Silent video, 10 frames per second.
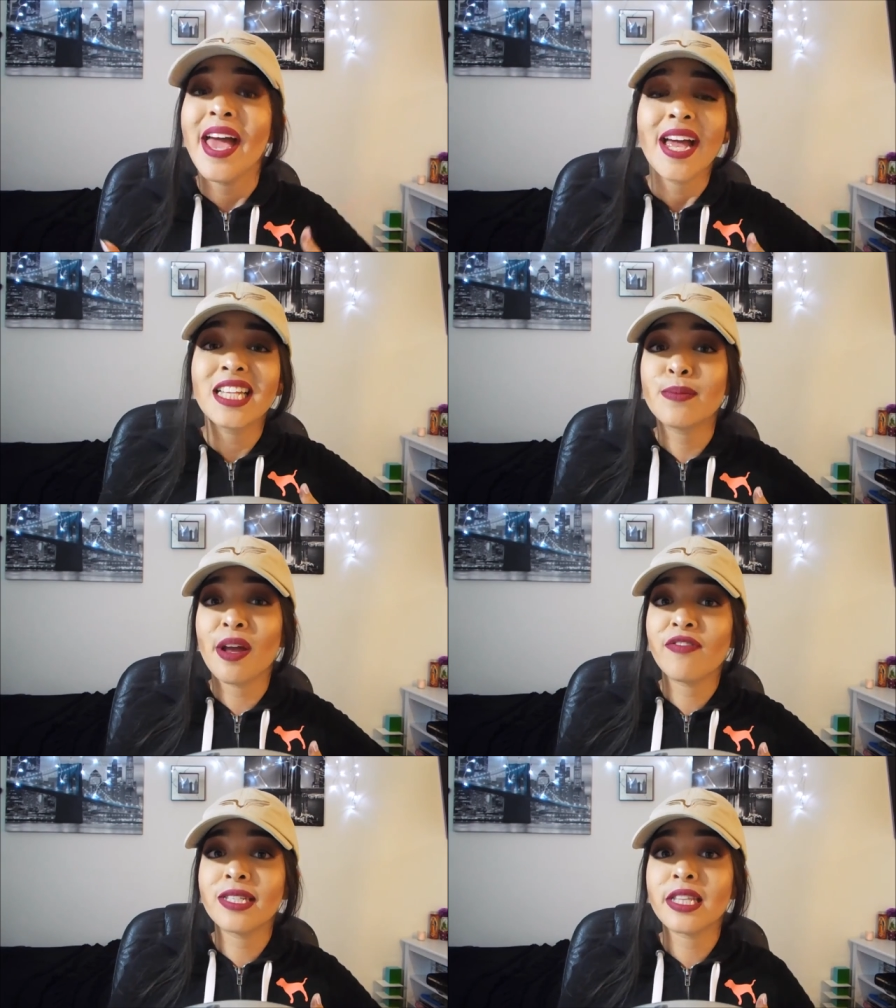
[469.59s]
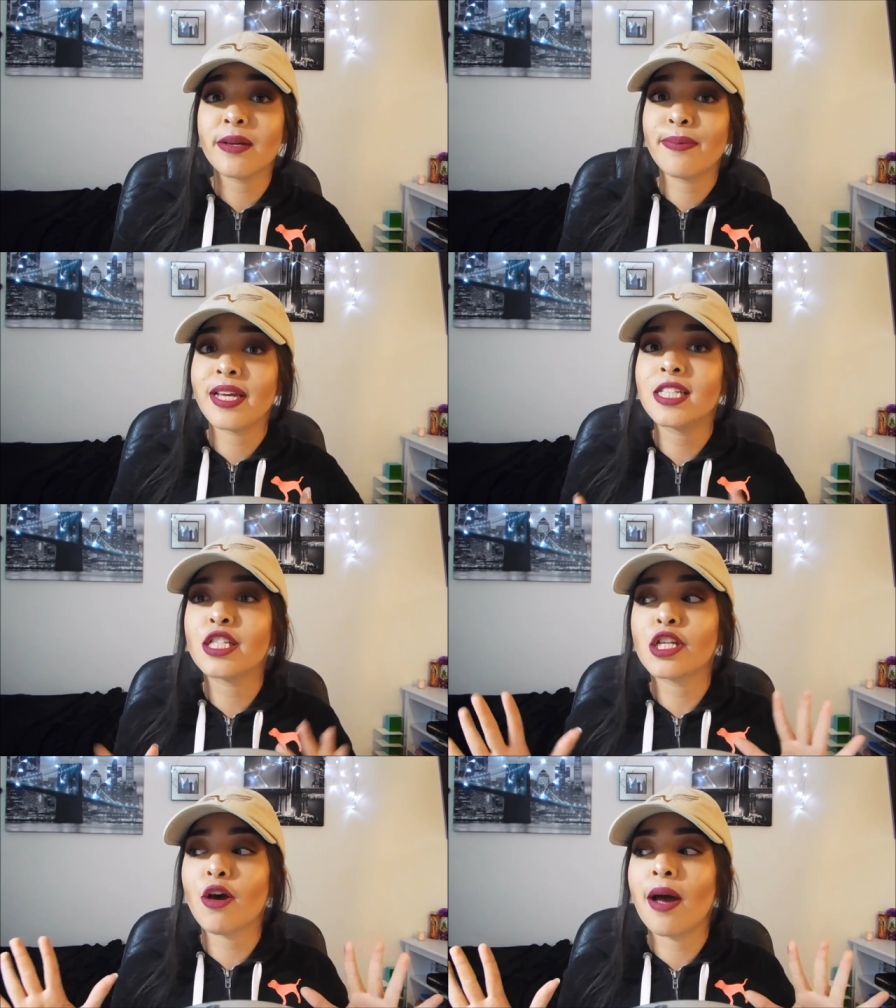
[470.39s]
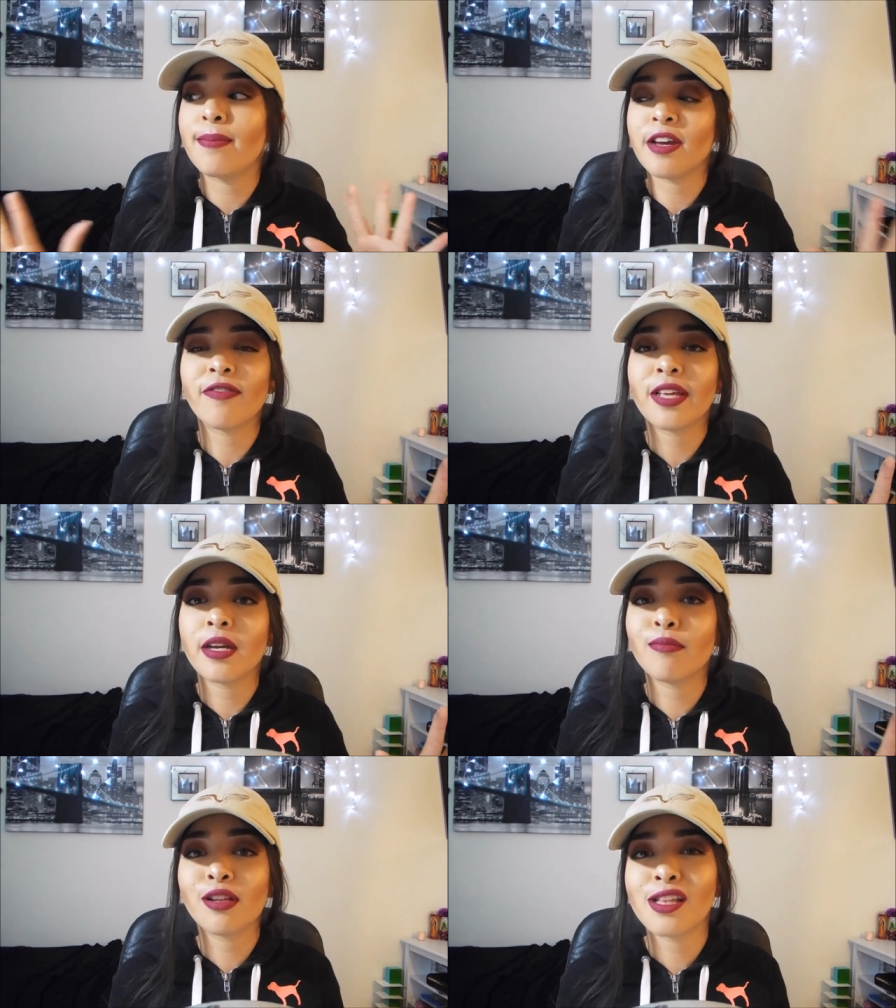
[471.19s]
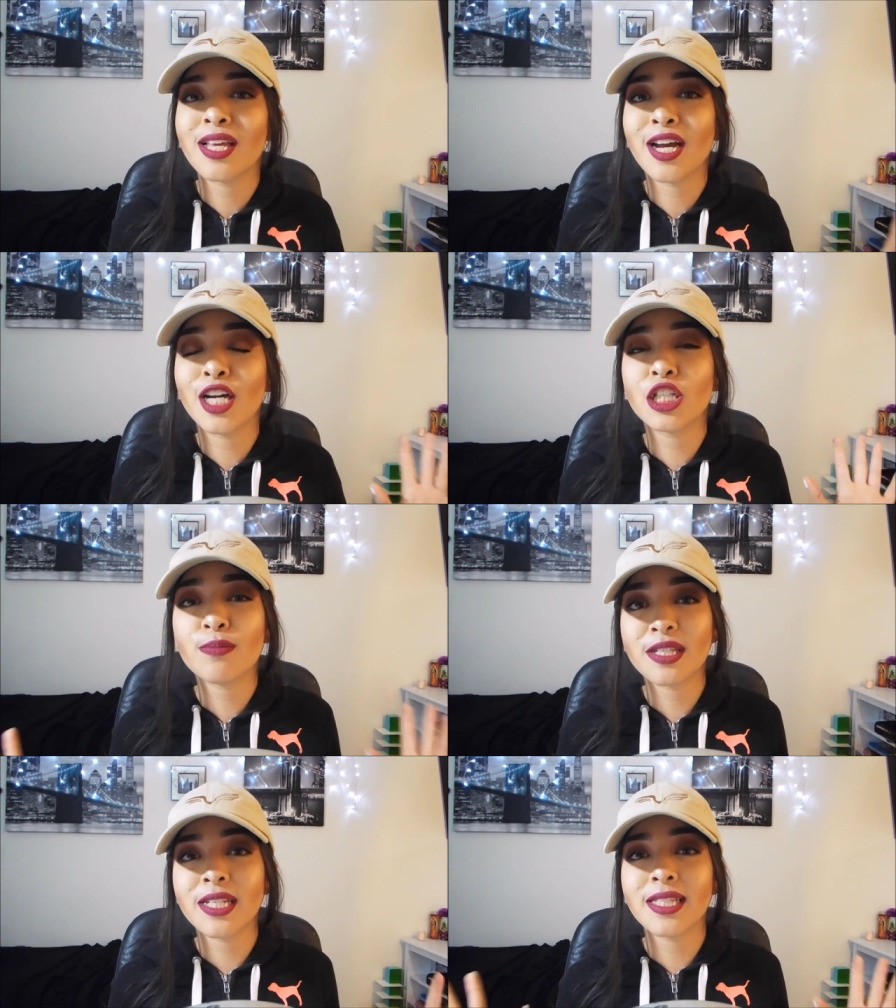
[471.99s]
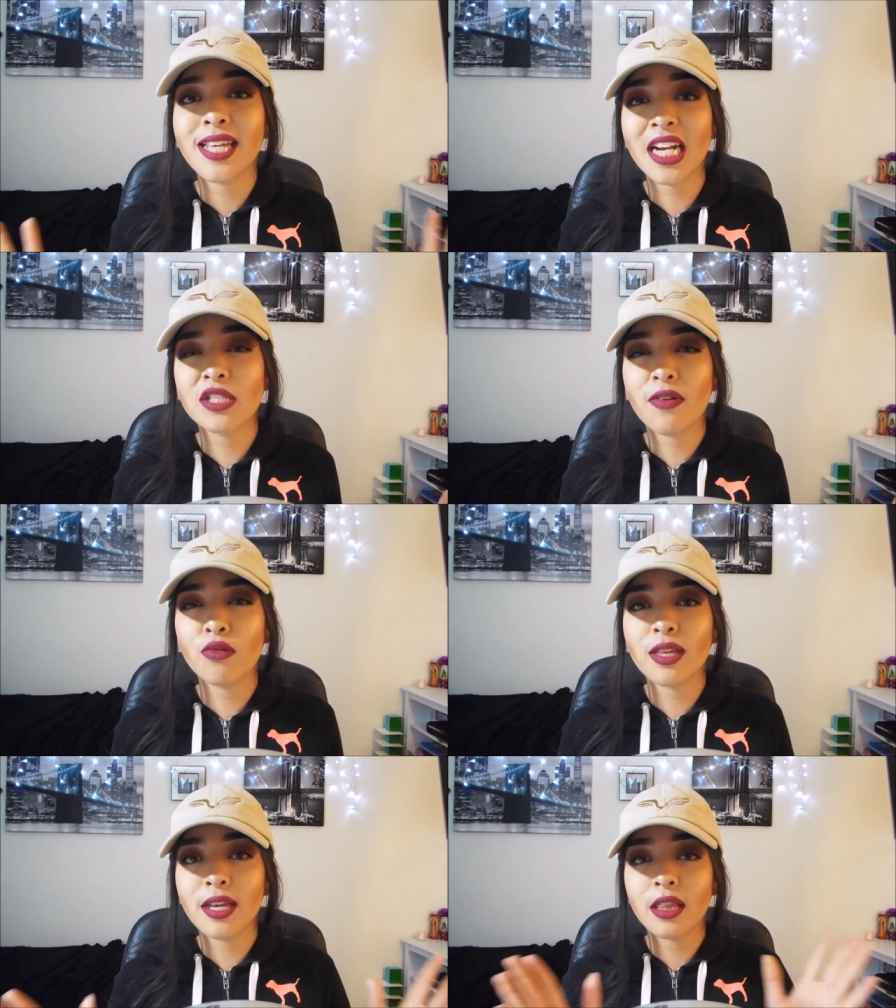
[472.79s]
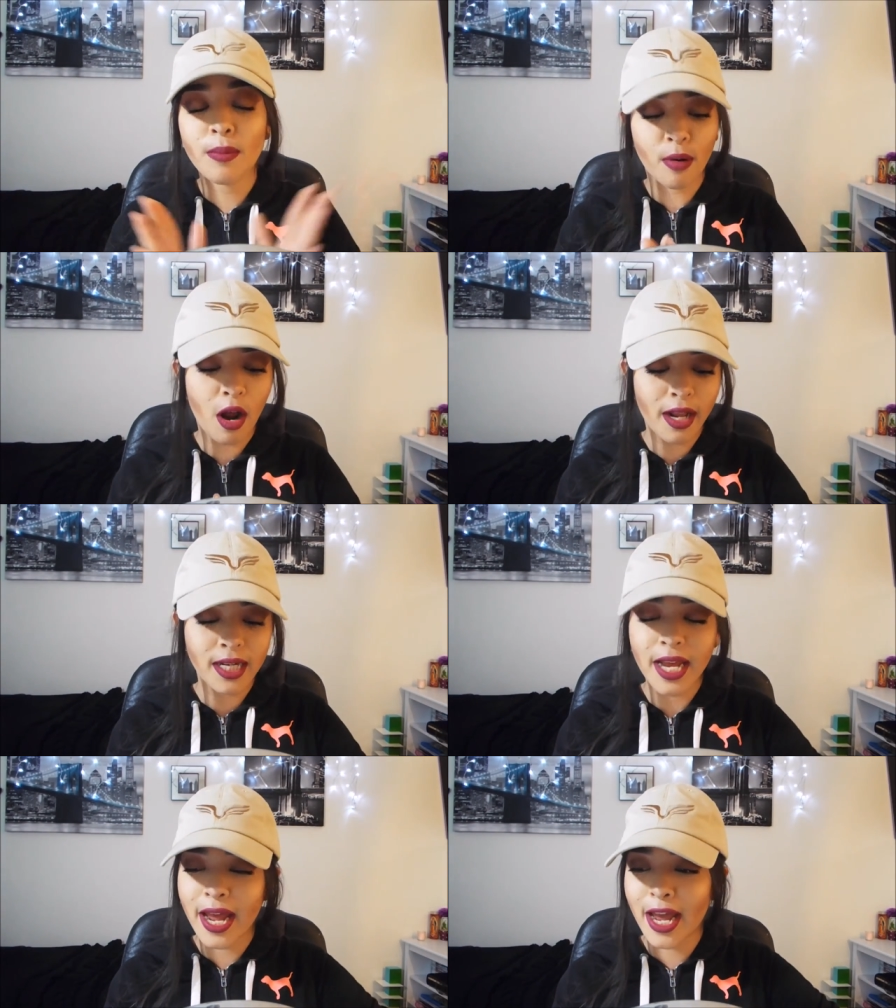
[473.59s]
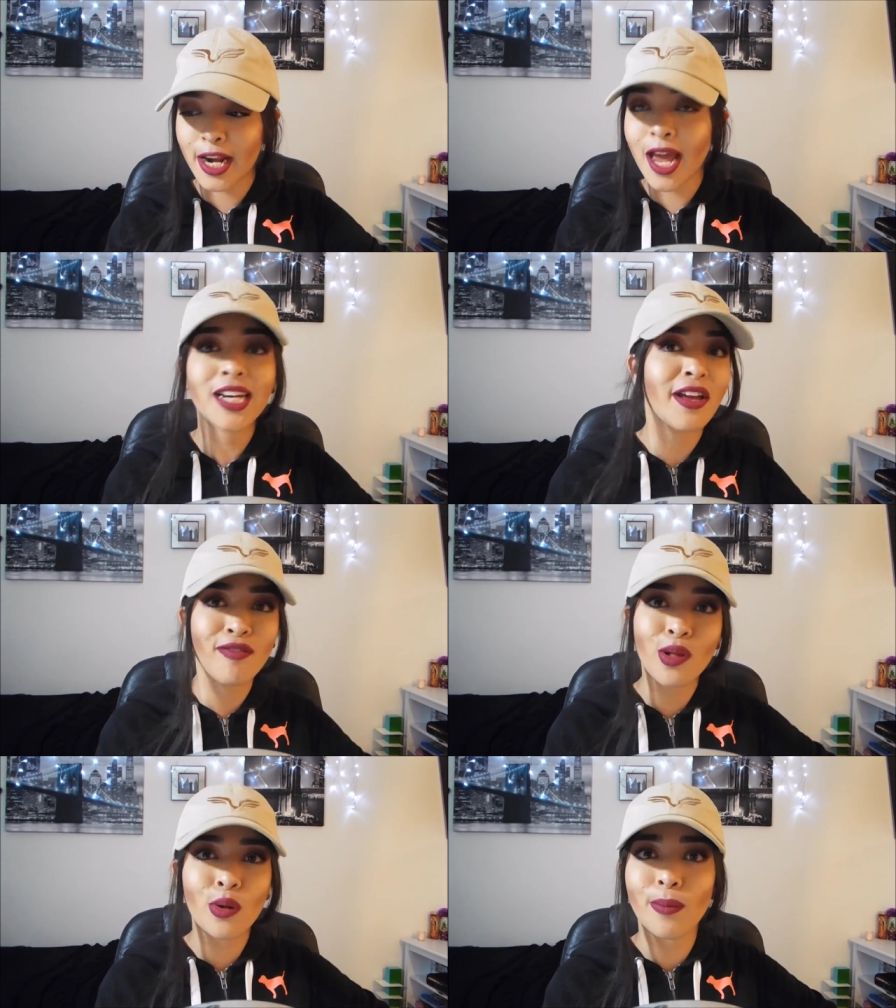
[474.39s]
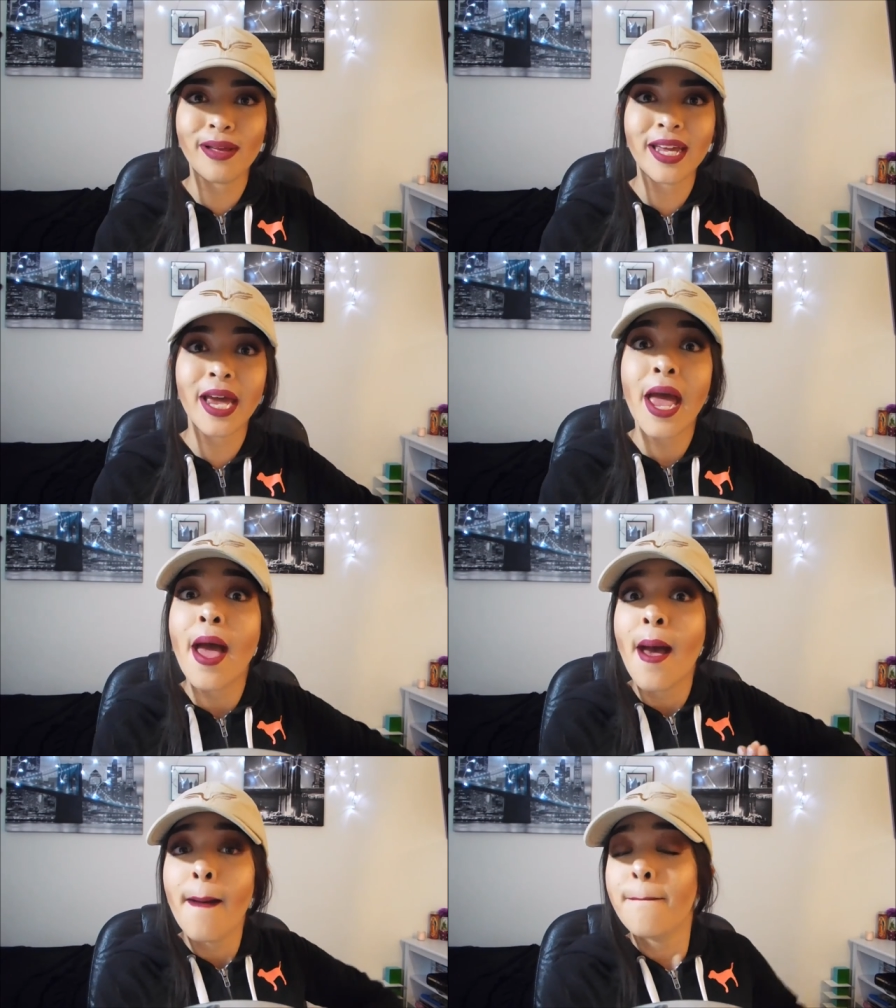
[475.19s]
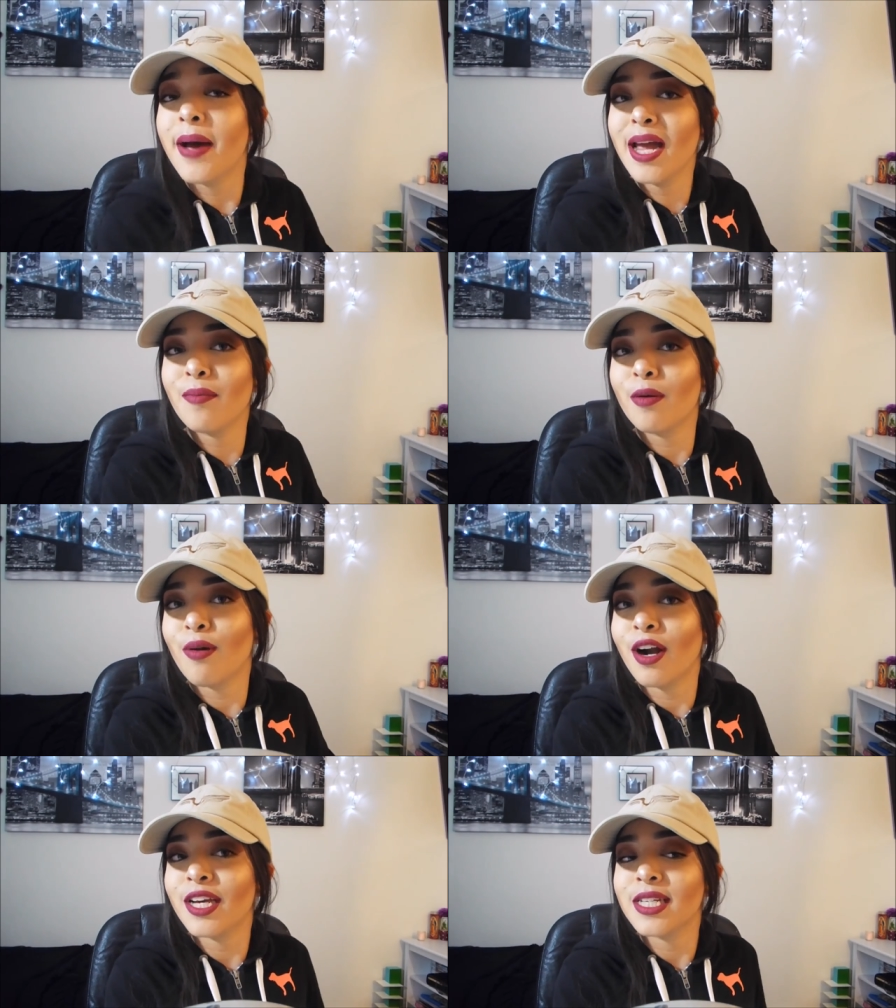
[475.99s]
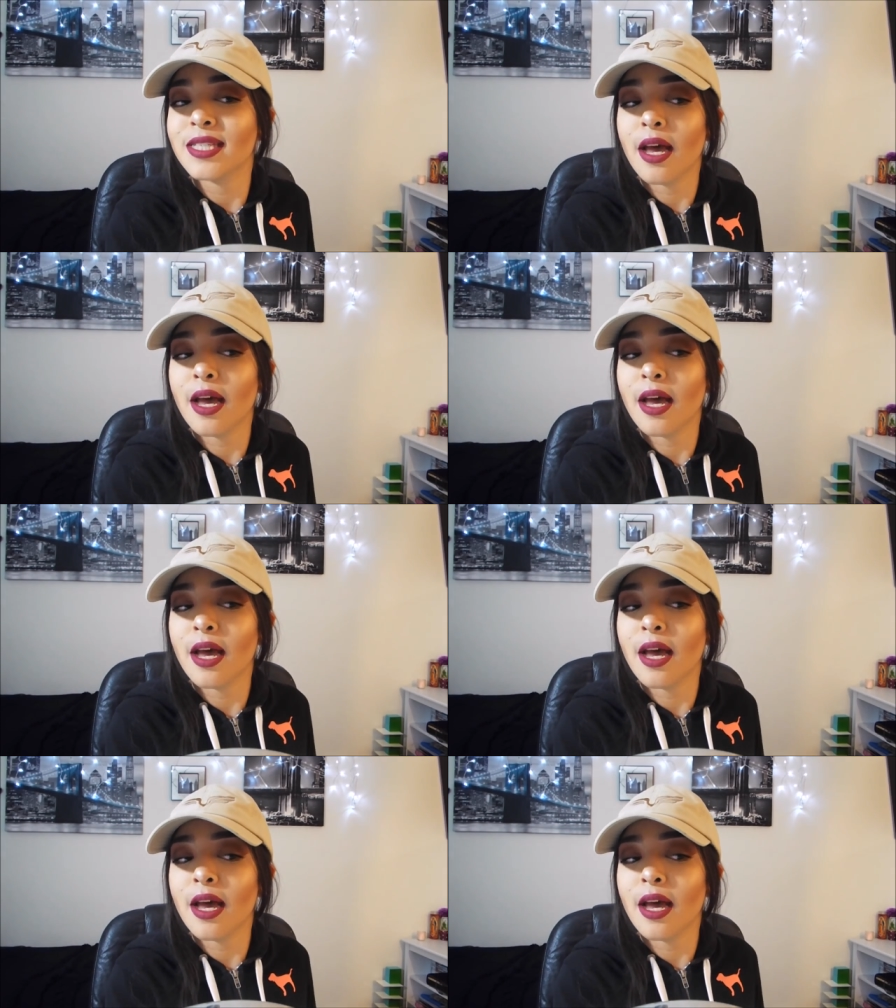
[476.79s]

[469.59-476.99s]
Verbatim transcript: It's my first lip kit, so I'm definitely completely 100% satisfied with it, the product, and I definitely will be buying more products.